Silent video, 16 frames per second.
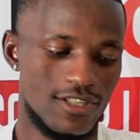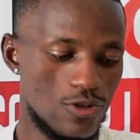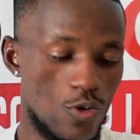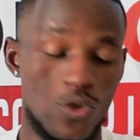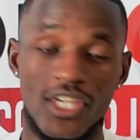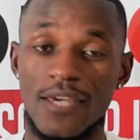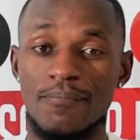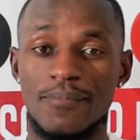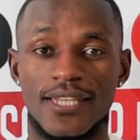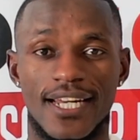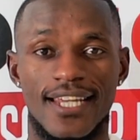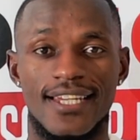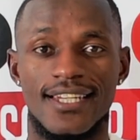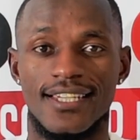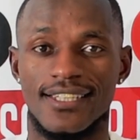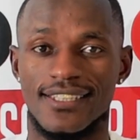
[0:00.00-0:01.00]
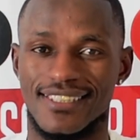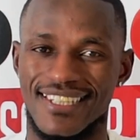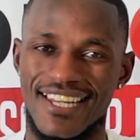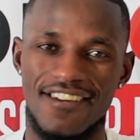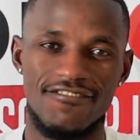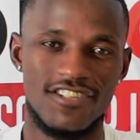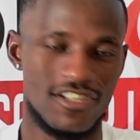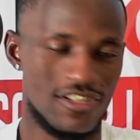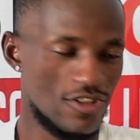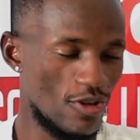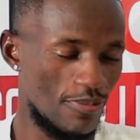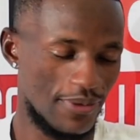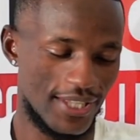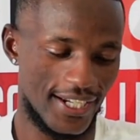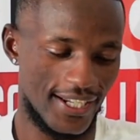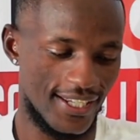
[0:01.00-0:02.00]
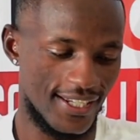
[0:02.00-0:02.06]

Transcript: so keep training, never stop